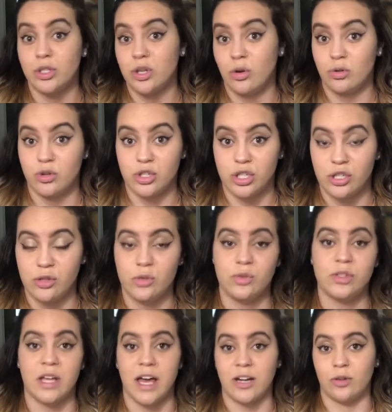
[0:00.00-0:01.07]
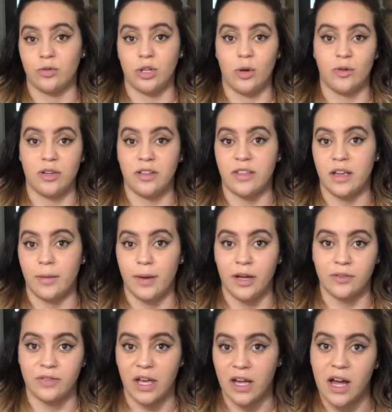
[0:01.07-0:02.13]
toner she used. I don't know anything
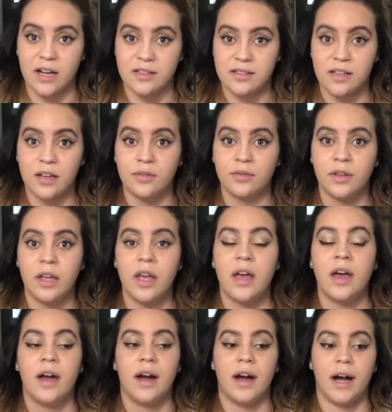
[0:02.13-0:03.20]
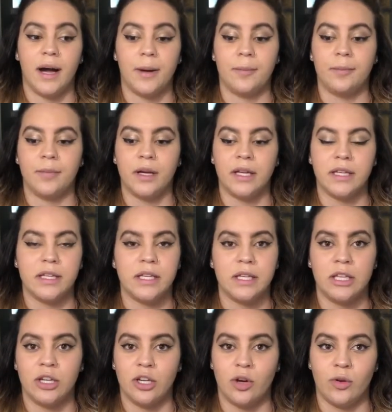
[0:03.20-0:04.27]
about that kind of stuff. But,
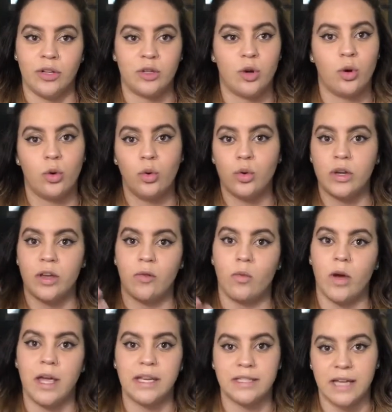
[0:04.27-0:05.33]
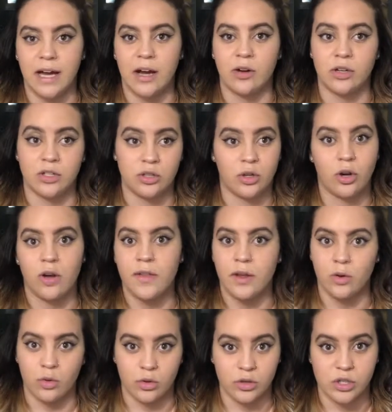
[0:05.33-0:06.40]
you know, it cooled it way down. It took all that
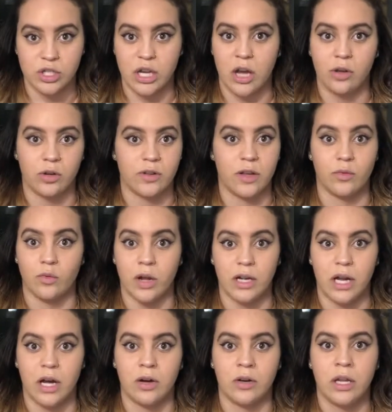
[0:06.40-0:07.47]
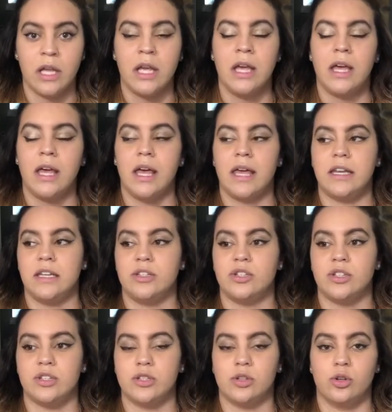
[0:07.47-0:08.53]
orange out, all that red out, and it
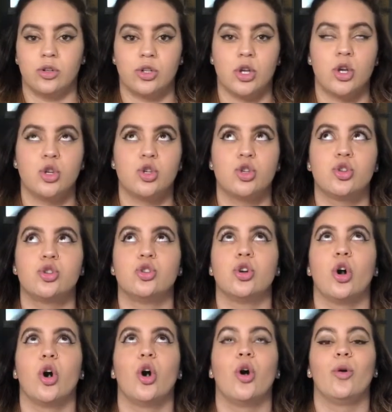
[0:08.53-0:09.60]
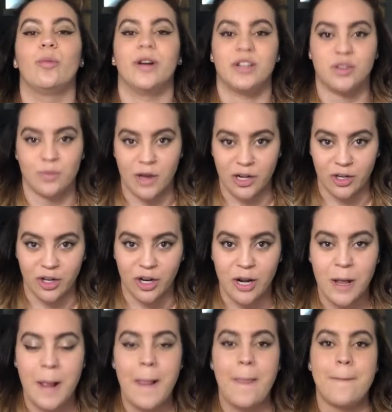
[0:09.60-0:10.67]
just looked so much better.
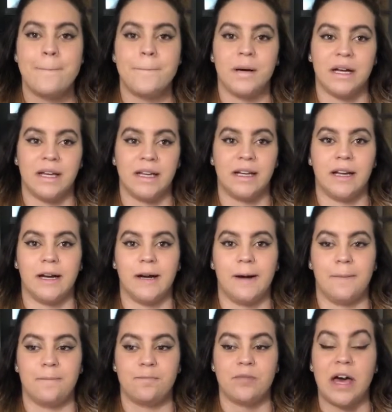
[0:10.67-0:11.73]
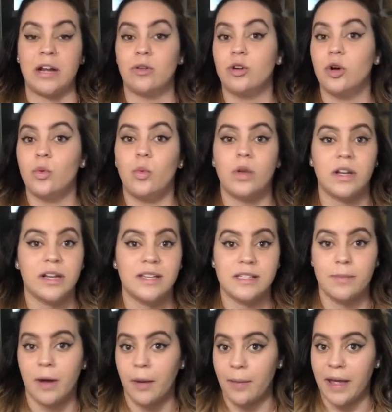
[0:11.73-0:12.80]
But I don't know what it is
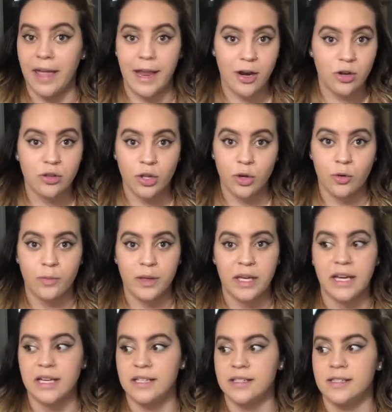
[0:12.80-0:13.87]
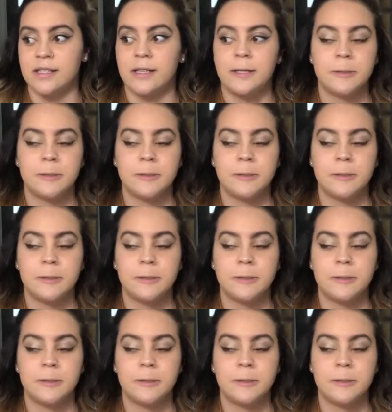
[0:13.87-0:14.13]
about my hair, though, because